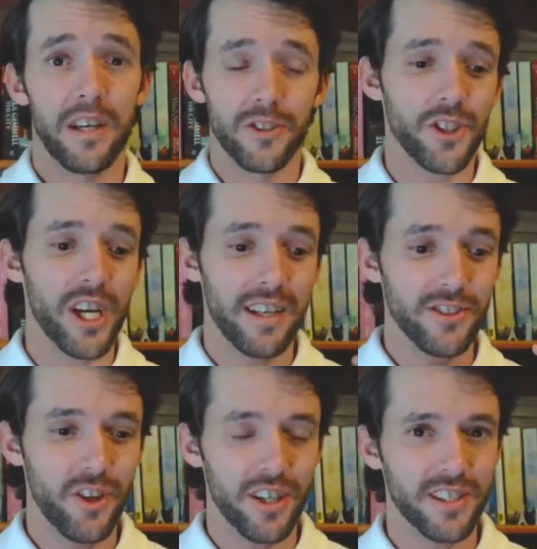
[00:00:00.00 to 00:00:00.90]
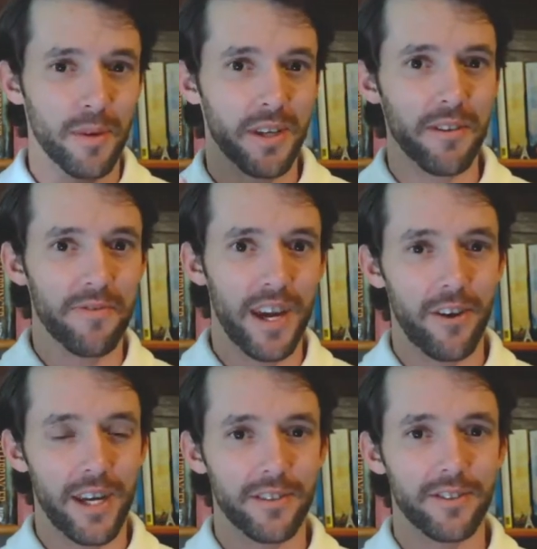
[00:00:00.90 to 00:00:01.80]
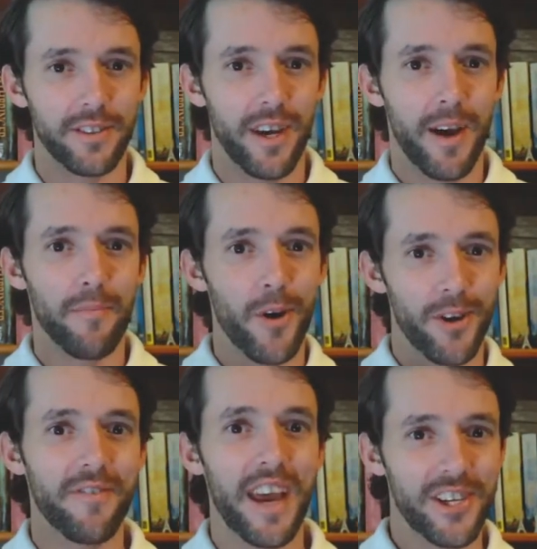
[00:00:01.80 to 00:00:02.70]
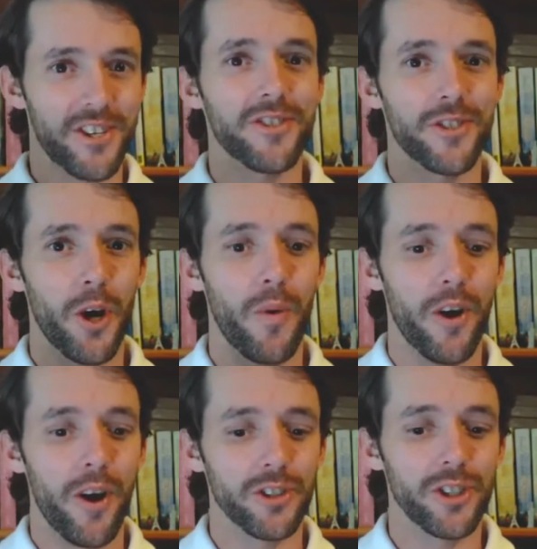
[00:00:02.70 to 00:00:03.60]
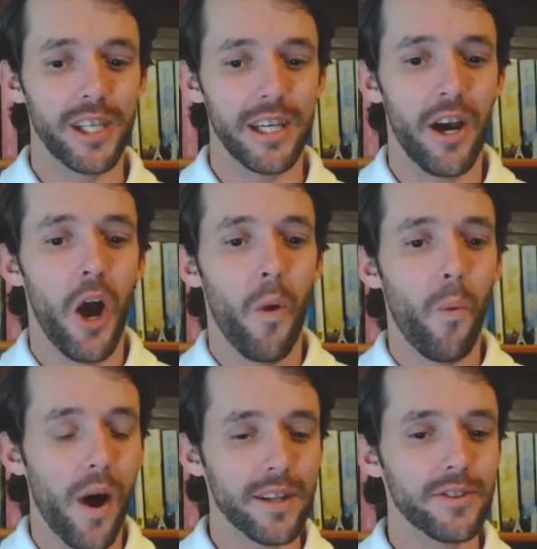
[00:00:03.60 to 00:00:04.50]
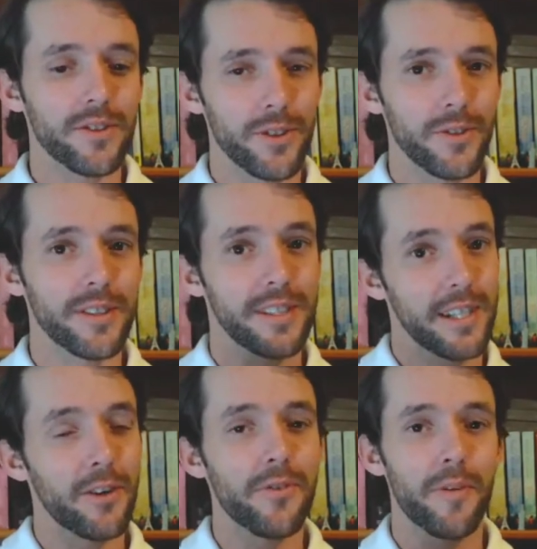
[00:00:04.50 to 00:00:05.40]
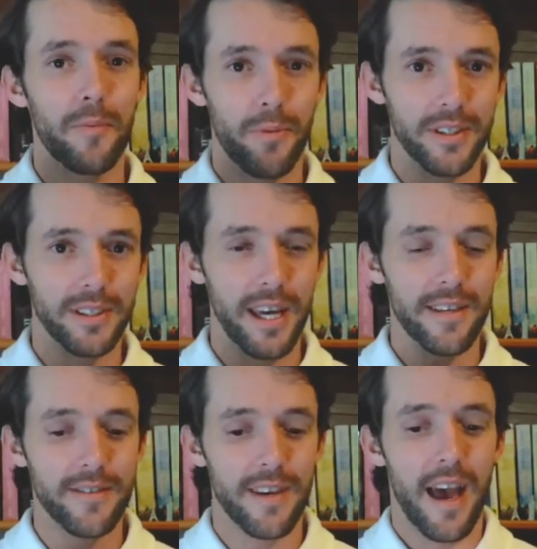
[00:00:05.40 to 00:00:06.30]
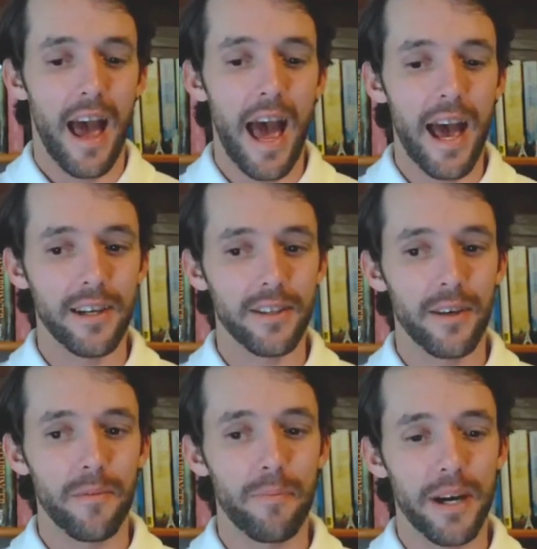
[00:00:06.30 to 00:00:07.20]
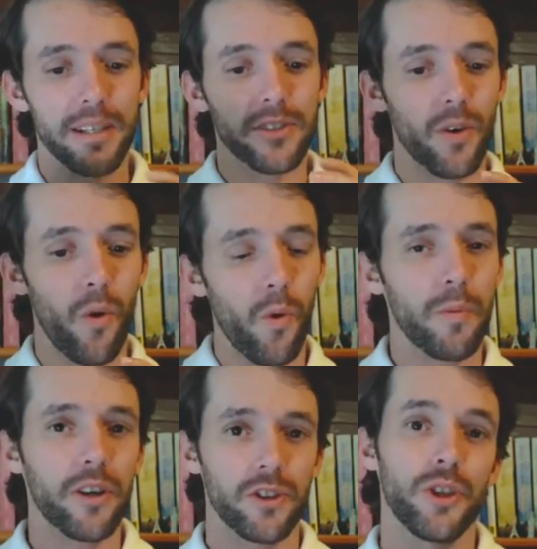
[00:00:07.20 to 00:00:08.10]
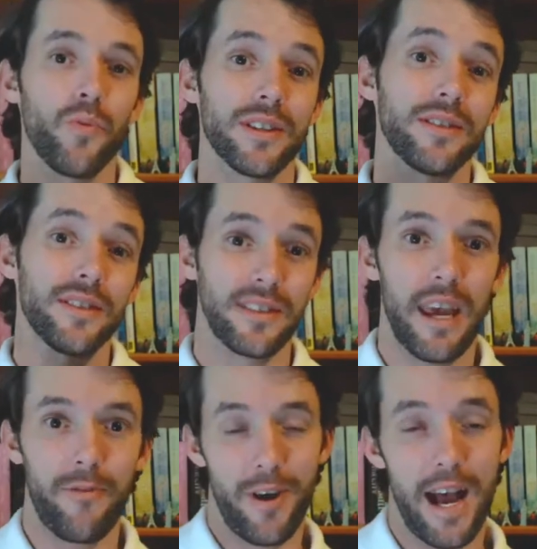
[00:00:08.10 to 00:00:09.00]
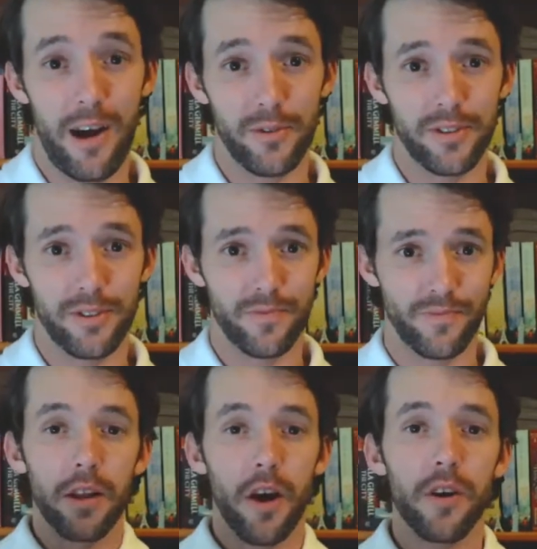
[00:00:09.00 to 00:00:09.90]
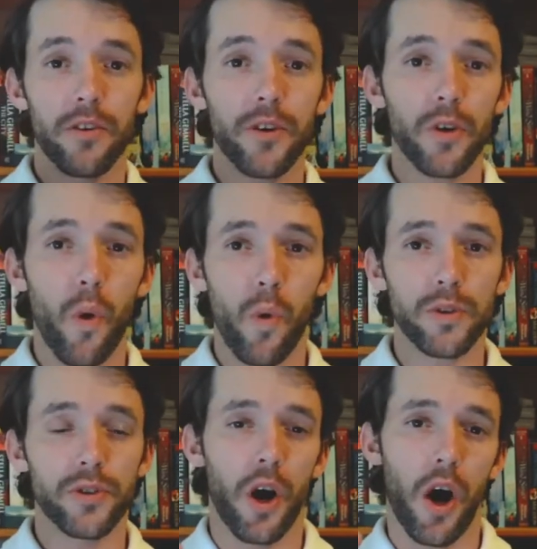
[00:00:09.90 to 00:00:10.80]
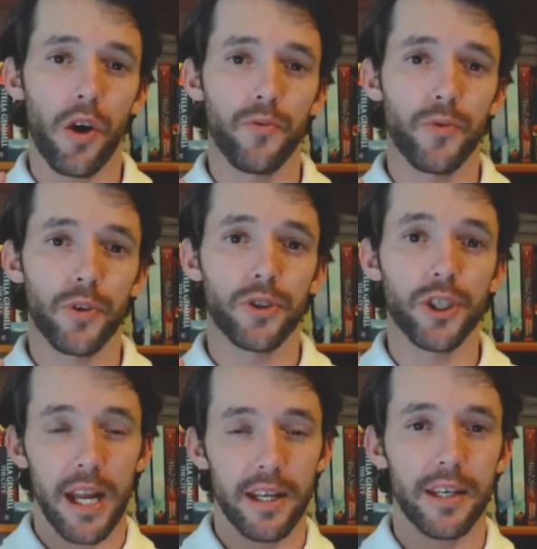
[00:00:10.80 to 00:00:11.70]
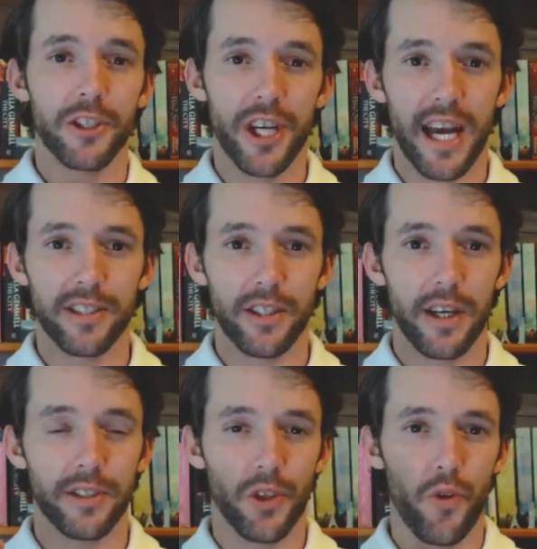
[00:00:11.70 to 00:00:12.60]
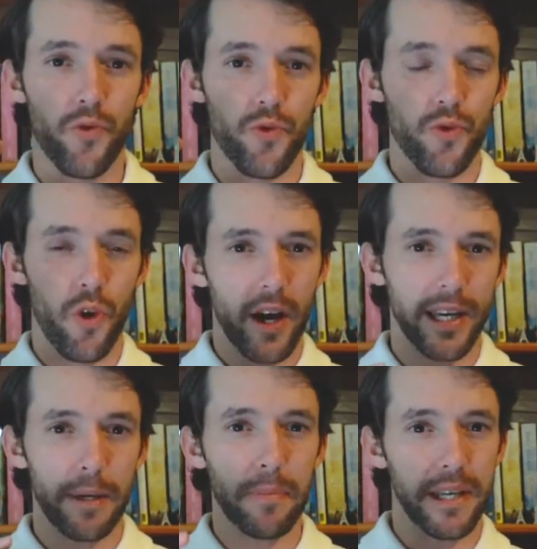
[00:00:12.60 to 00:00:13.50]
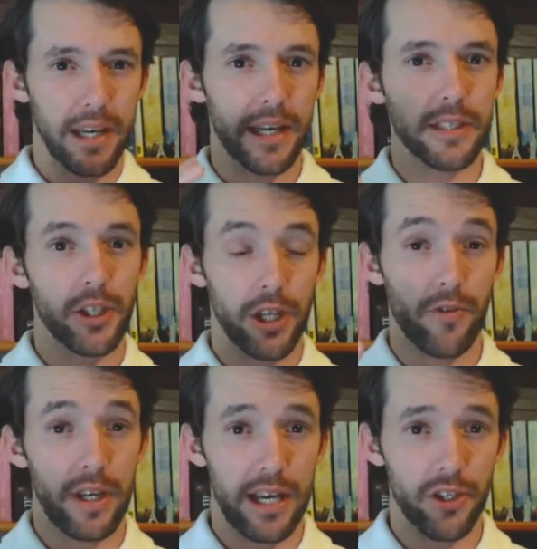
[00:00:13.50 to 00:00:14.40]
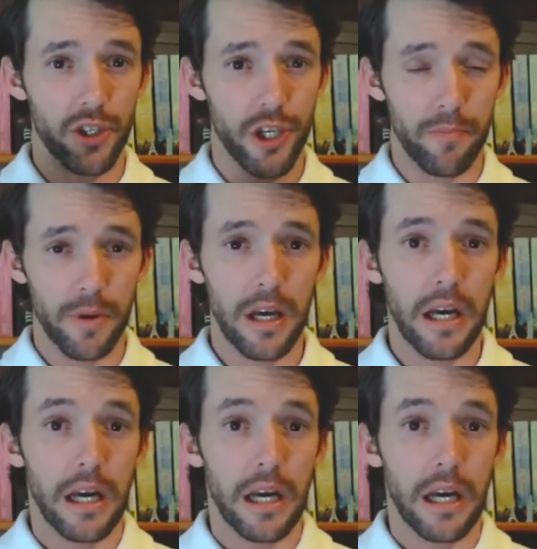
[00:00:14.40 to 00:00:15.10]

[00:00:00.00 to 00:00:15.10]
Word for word: So Shallan's got some nefarious motivations going on. She wants to steal from a princess, and but it's all because she wants to save her house. Along the course of Shallan and Jasnah's rocky beginning to their relationship,